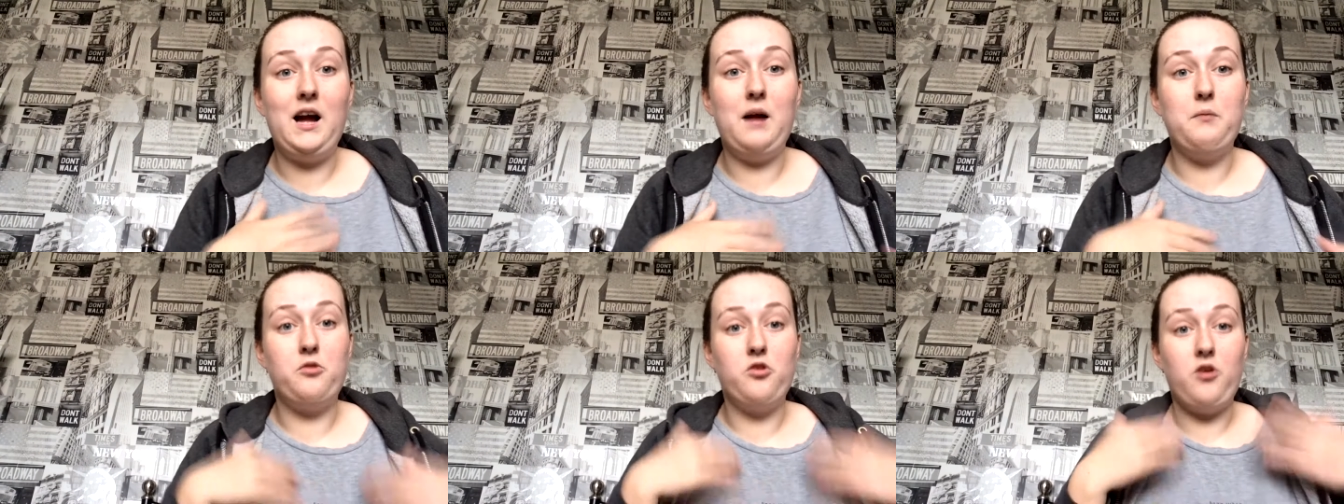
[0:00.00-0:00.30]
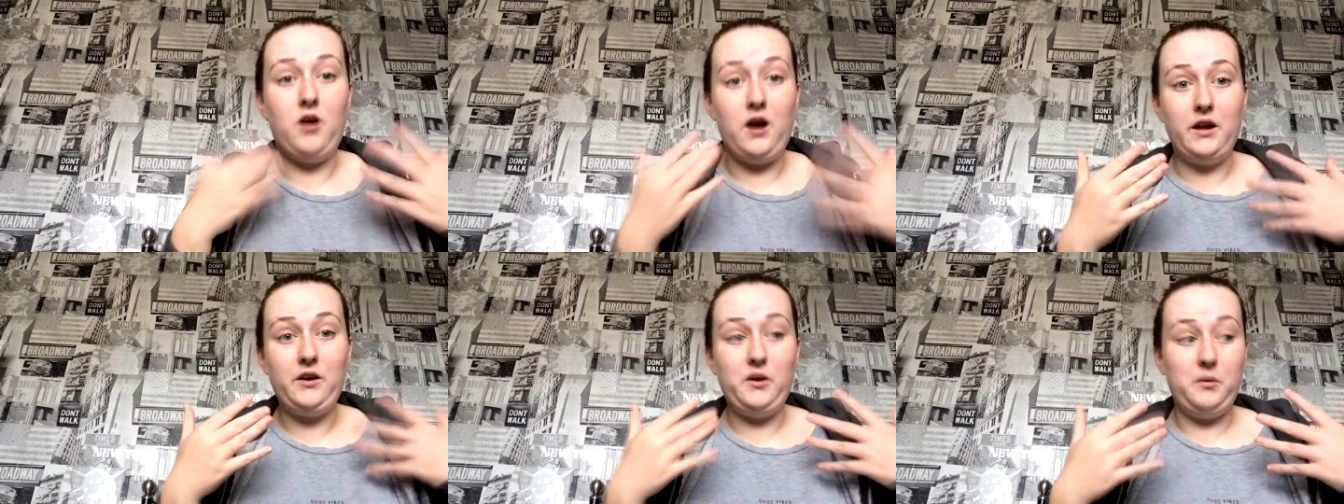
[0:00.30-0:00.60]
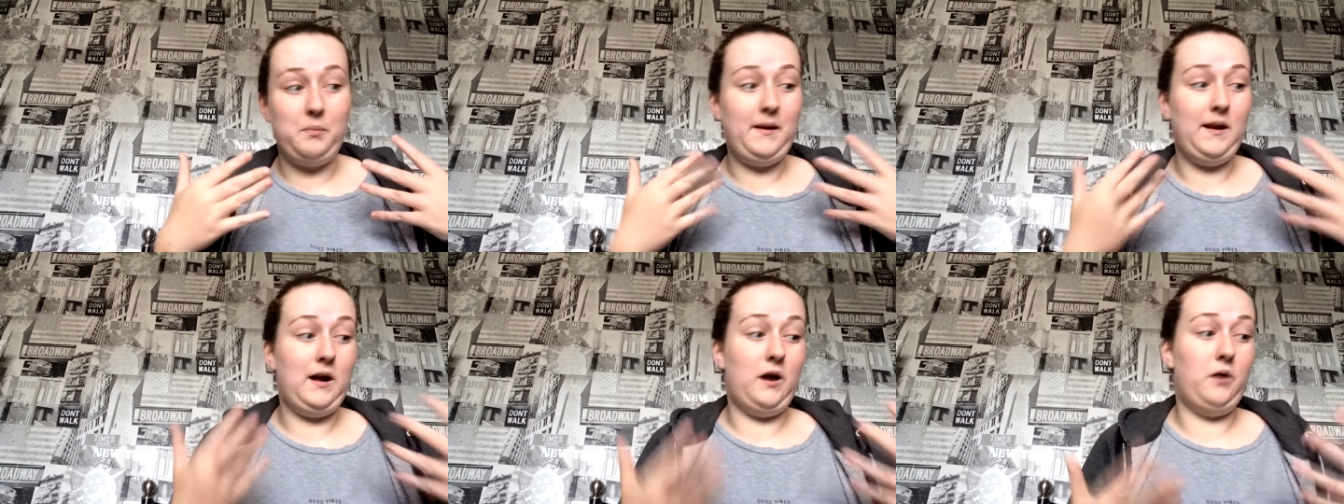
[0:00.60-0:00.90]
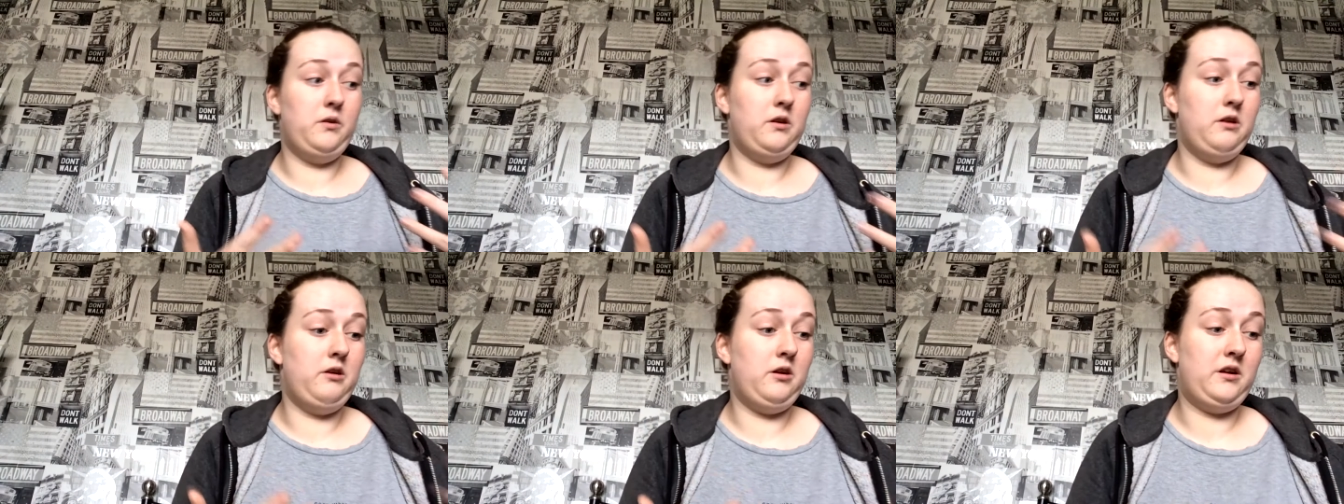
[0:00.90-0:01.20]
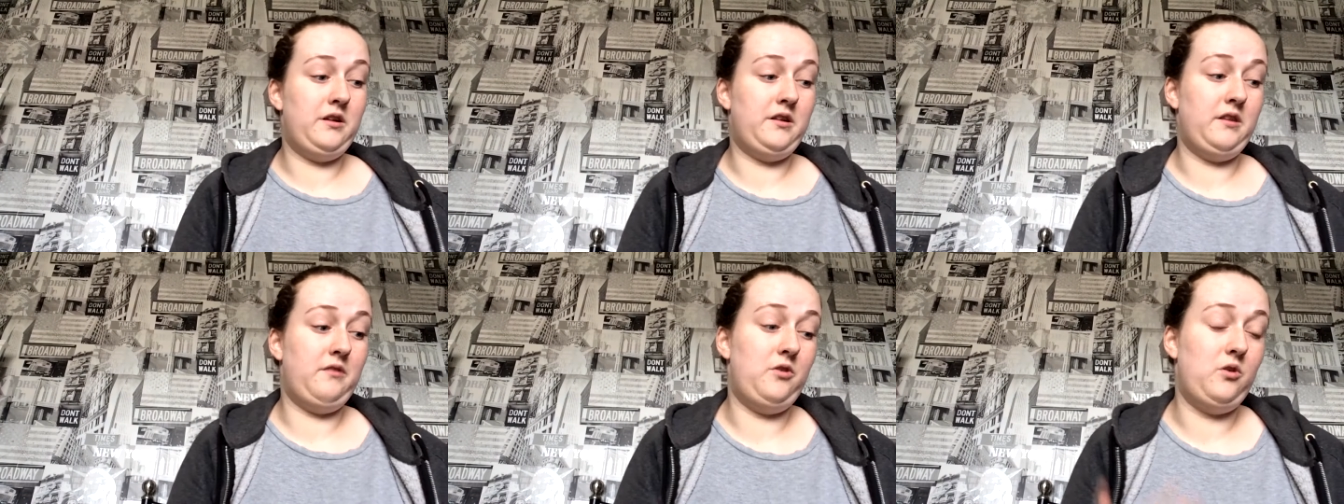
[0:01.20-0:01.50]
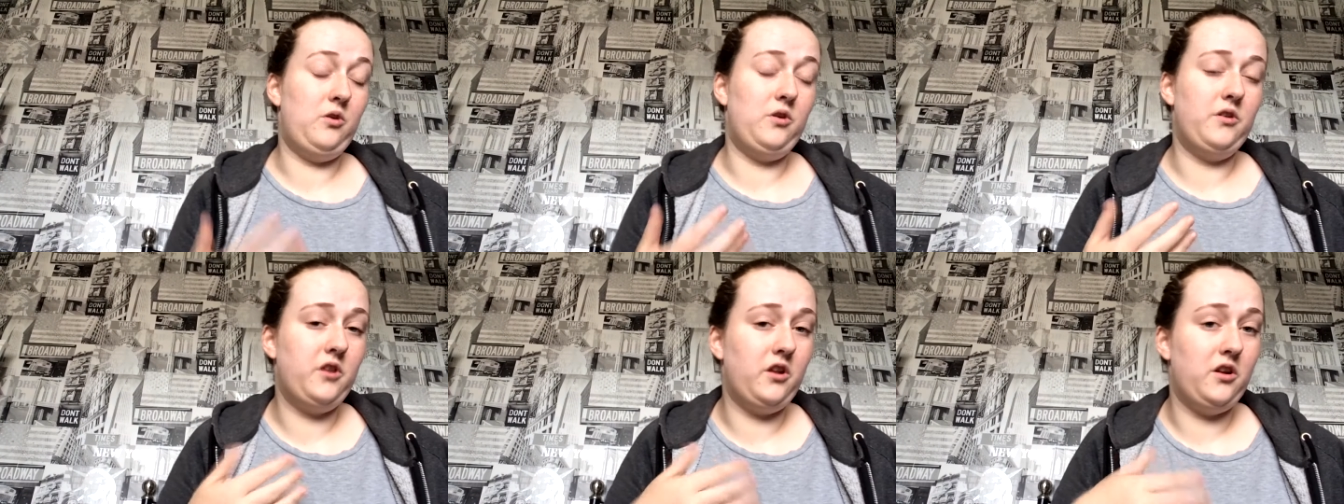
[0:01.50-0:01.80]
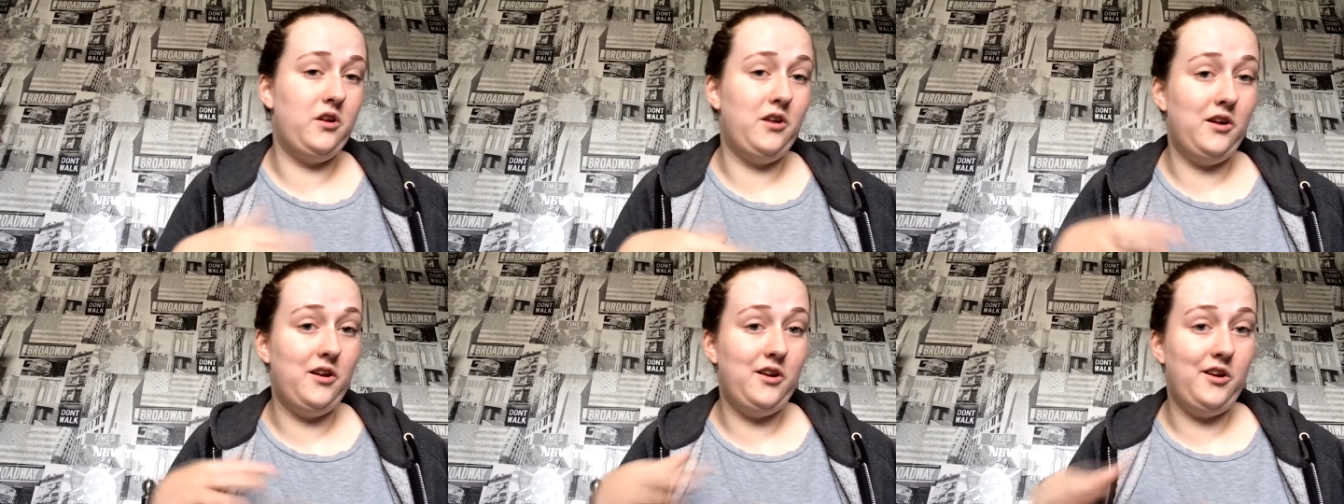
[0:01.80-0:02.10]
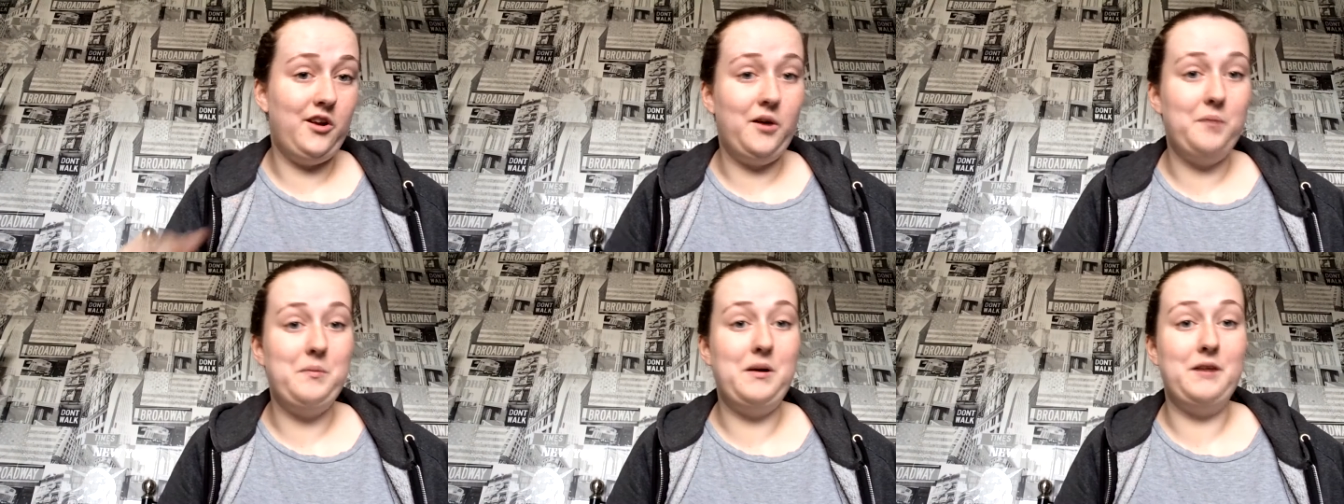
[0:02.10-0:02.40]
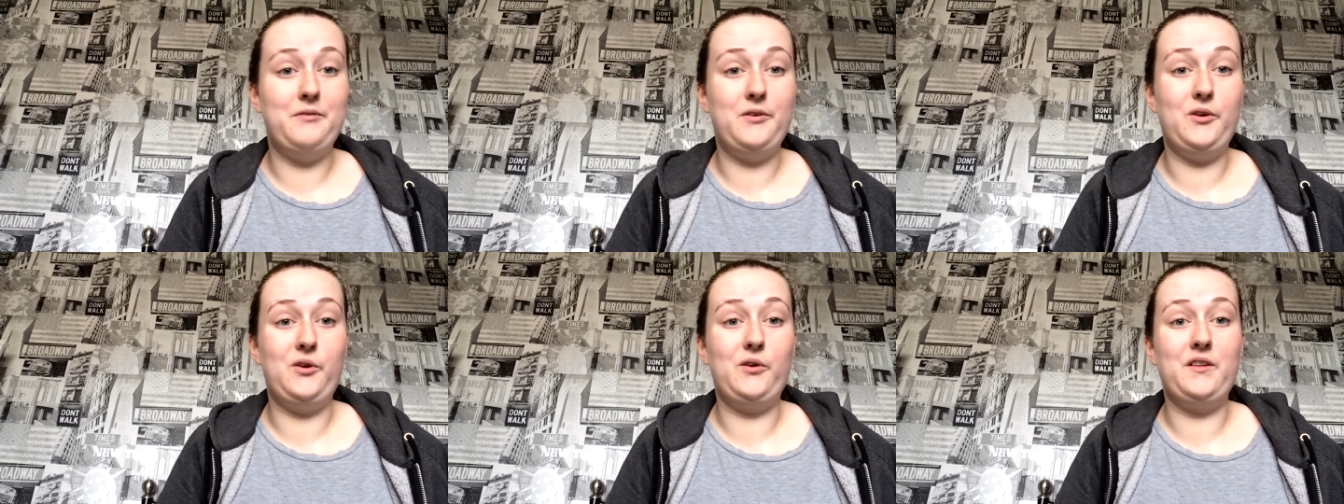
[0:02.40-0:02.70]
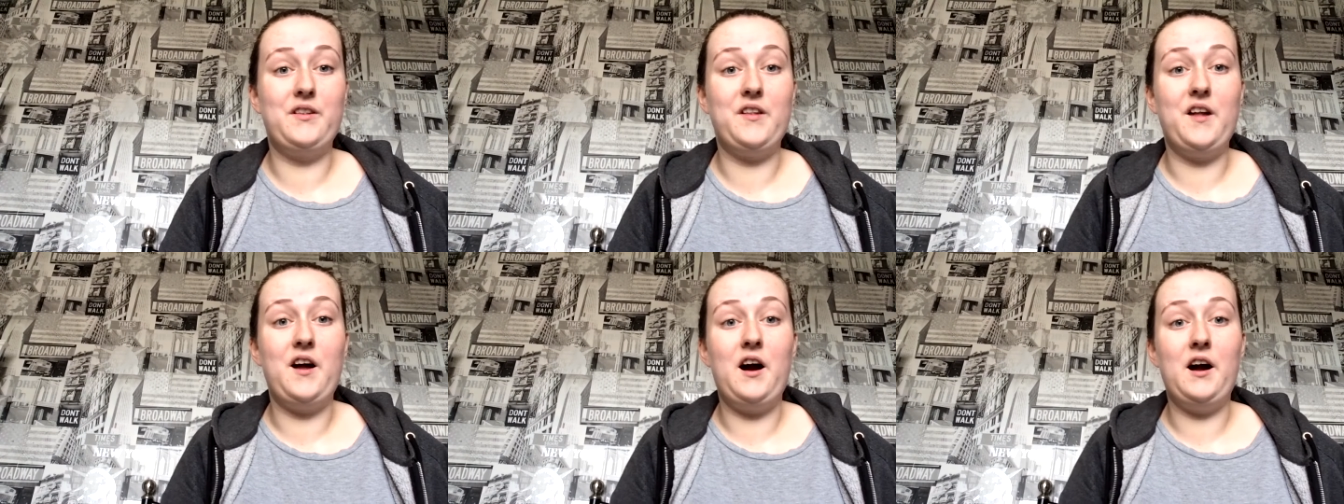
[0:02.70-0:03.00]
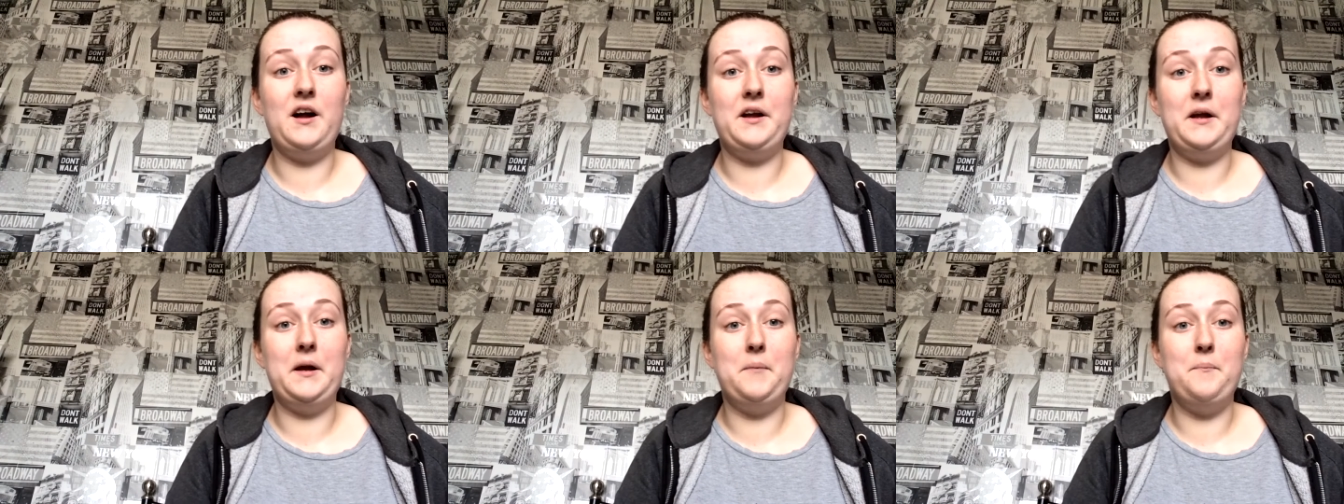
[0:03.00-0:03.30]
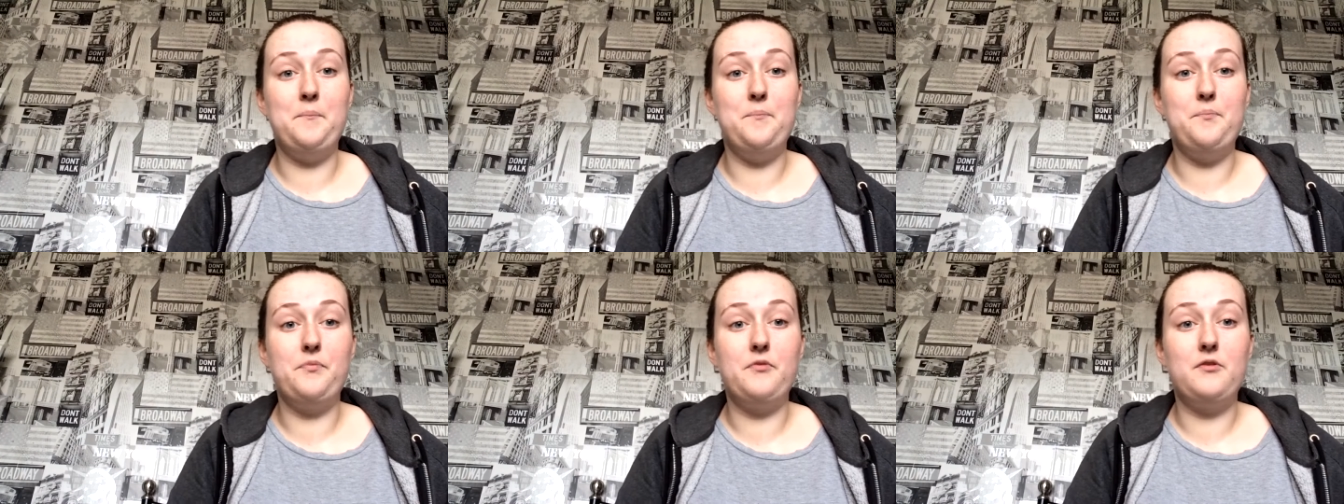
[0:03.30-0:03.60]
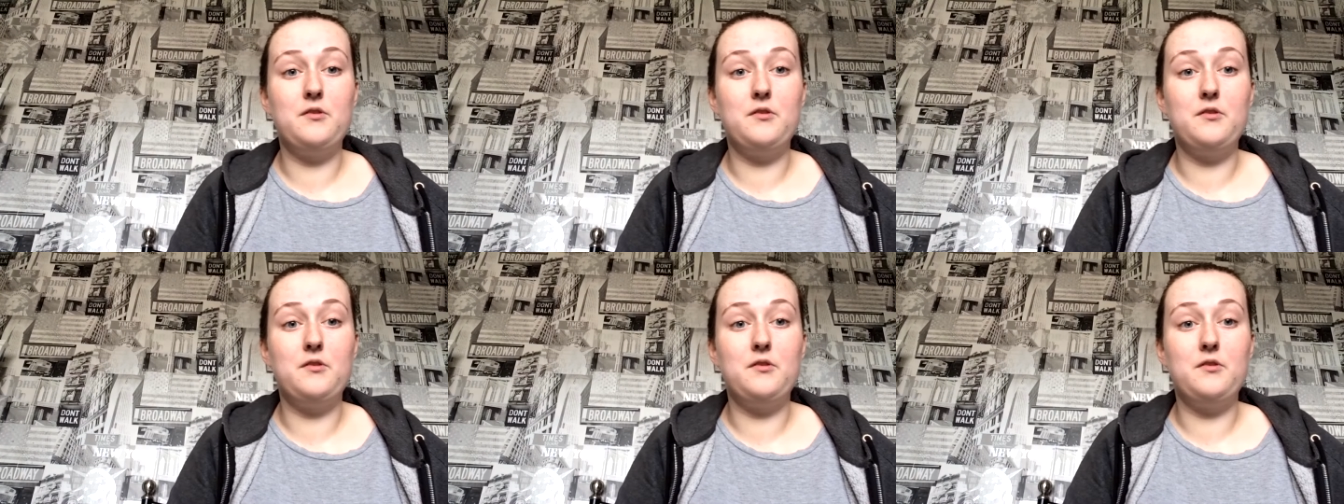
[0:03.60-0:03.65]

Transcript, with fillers: I'm trying to be louder because I've noticed on a lot of my vlogs that I am